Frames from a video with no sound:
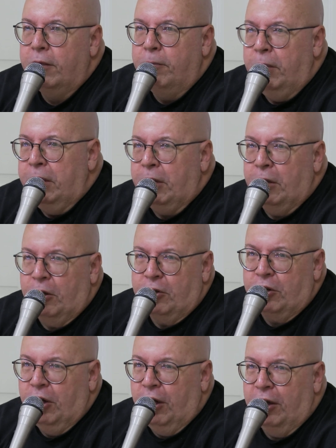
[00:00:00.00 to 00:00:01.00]

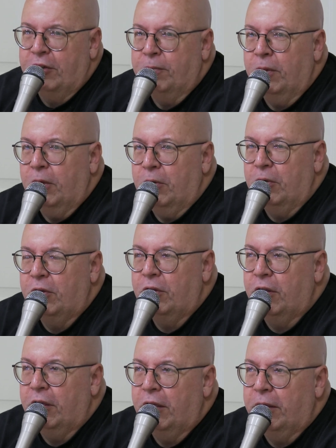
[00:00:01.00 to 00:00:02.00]
meaningless cosmos,
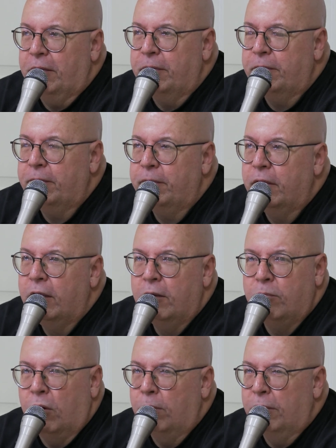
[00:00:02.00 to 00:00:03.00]

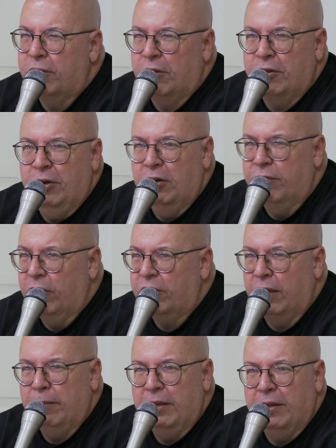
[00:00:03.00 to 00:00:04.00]
purposeless
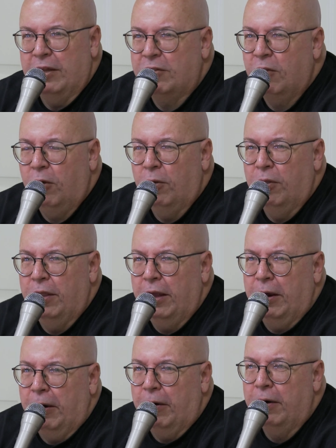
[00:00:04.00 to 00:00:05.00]
universe, it's all
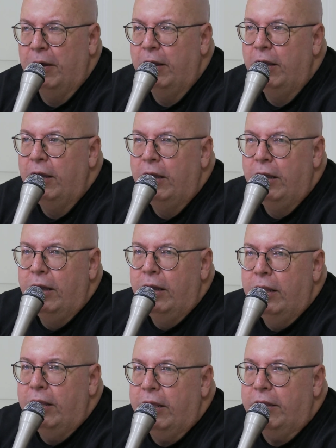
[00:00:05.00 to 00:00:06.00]
there.
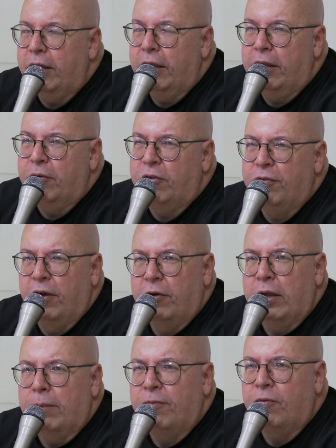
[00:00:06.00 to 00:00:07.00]
And he was
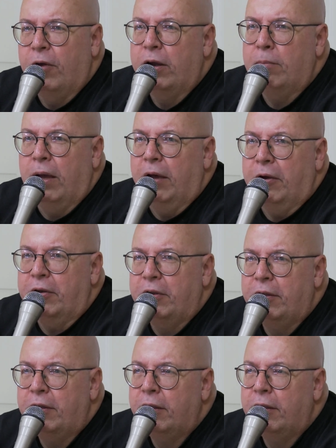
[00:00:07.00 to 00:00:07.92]
very upfront about it.